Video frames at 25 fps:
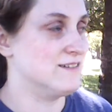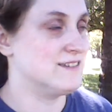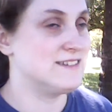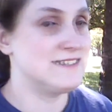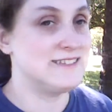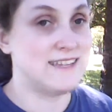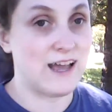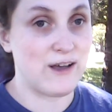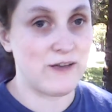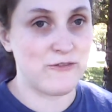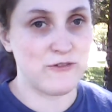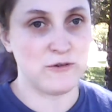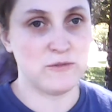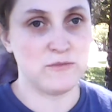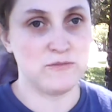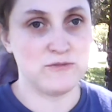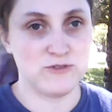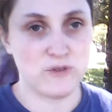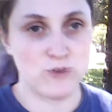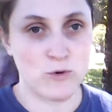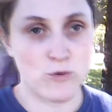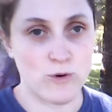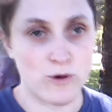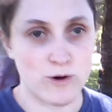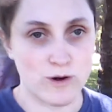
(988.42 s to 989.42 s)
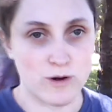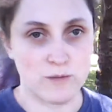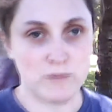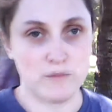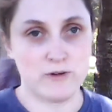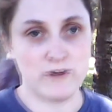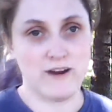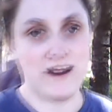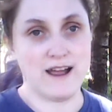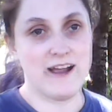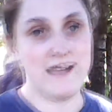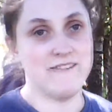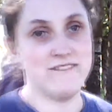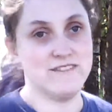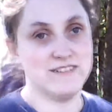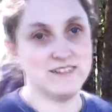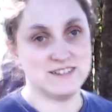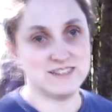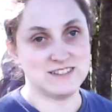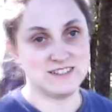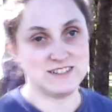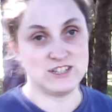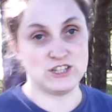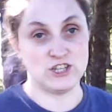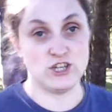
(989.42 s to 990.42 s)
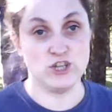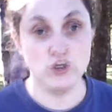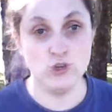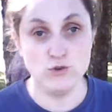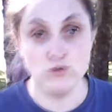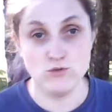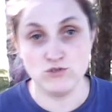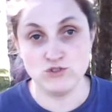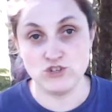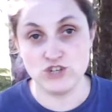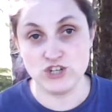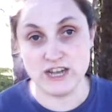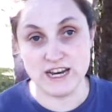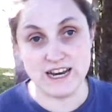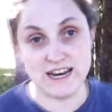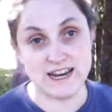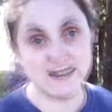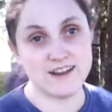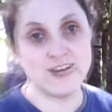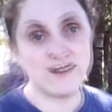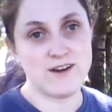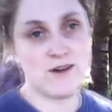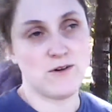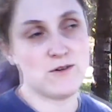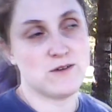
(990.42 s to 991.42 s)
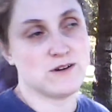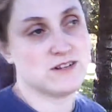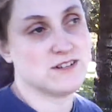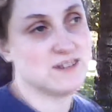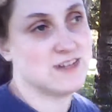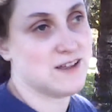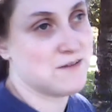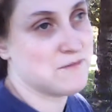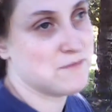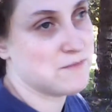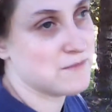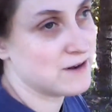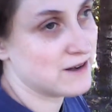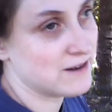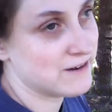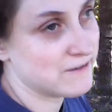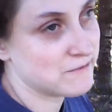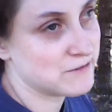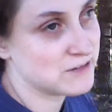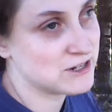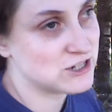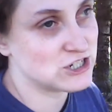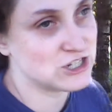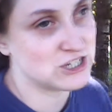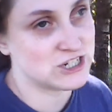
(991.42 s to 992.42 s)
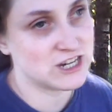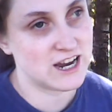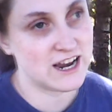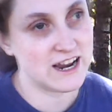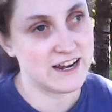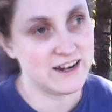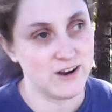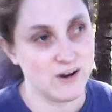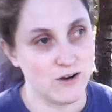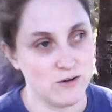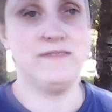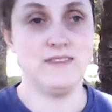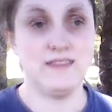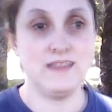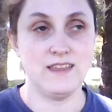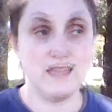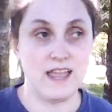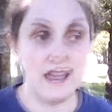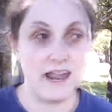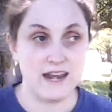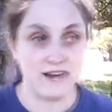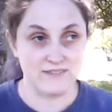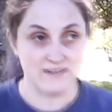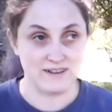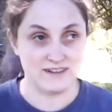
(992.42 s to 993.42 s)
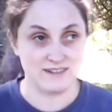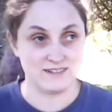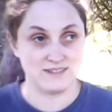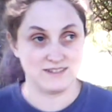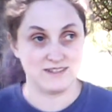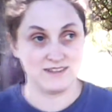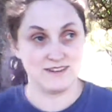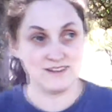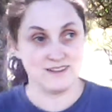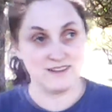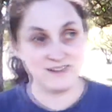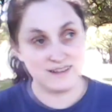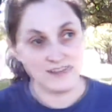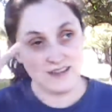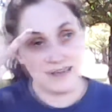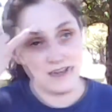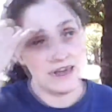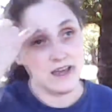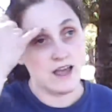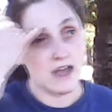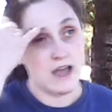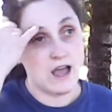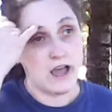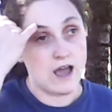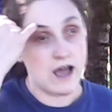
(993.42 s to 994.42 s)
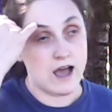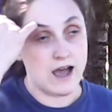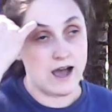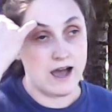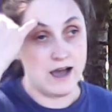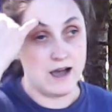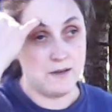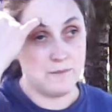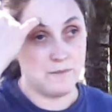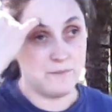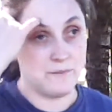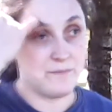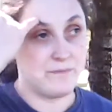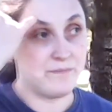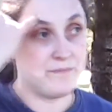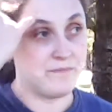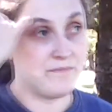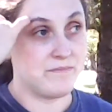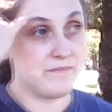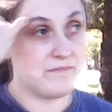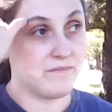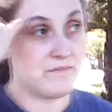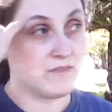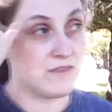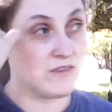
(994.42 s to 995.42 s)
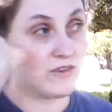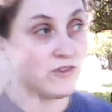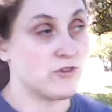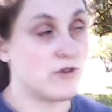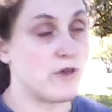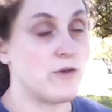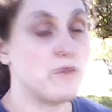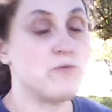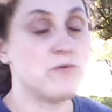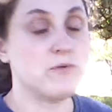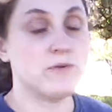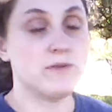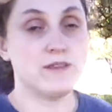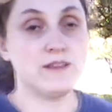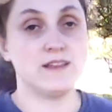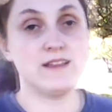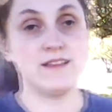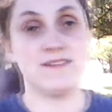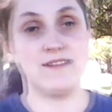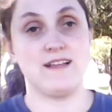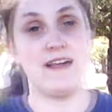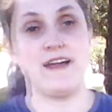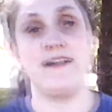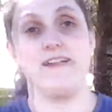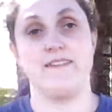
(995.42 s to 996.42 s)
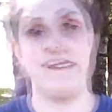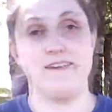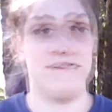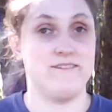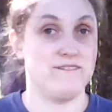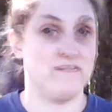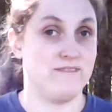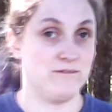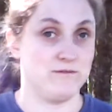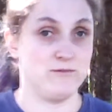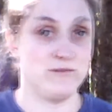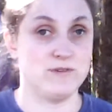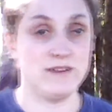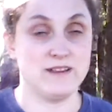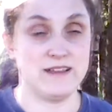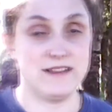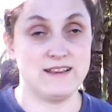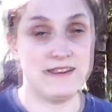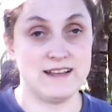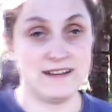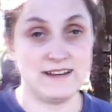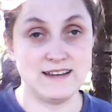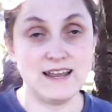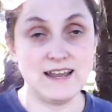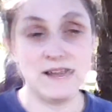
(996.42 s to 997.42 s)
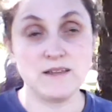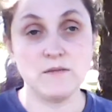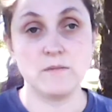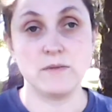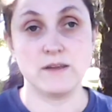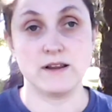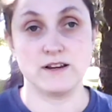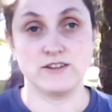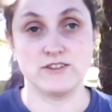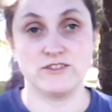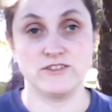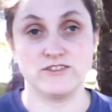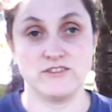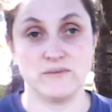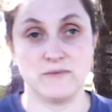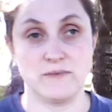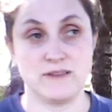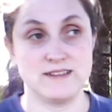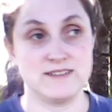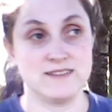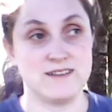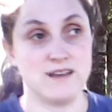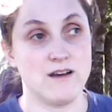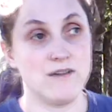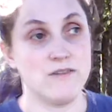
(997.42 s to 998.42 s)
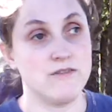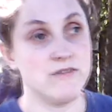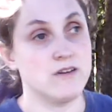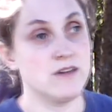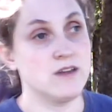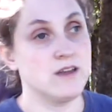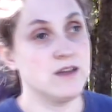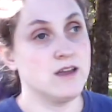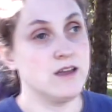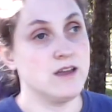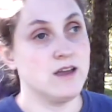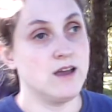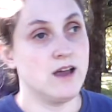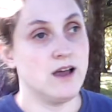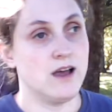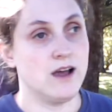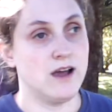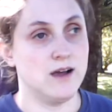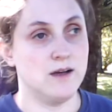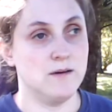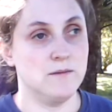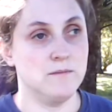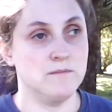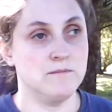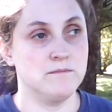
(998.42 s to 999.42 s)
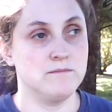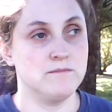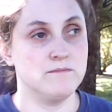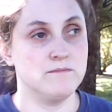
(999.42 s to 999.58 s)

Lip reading: self-absorbed or have this huge ego or something, which I don't. Anyways, um, so I even really like taking pictures of myself. Um,